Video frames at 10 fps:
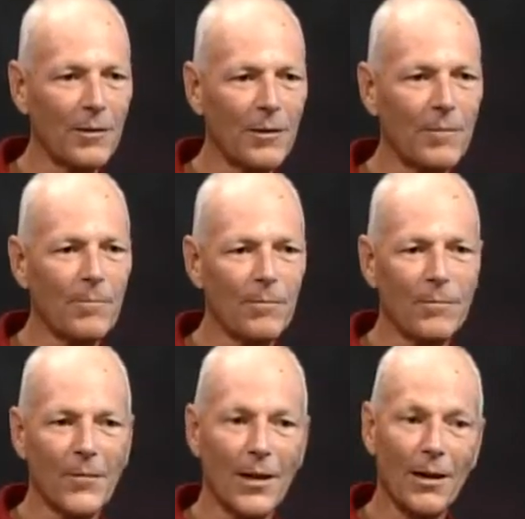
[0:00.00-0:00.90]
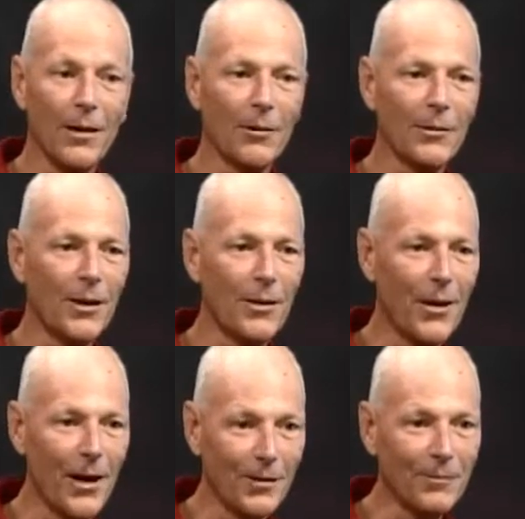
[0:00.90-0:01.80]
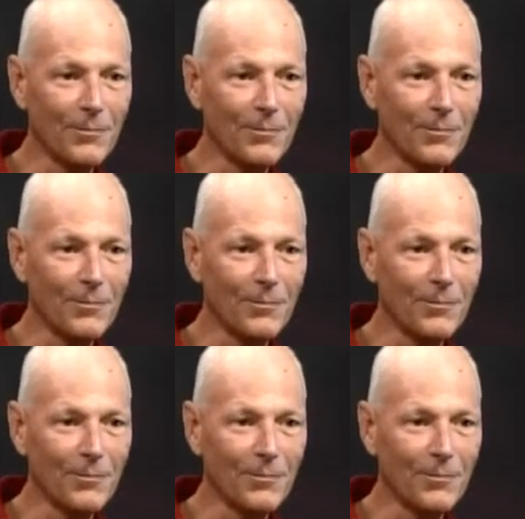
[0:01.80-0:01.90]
Now, they don't tell you that.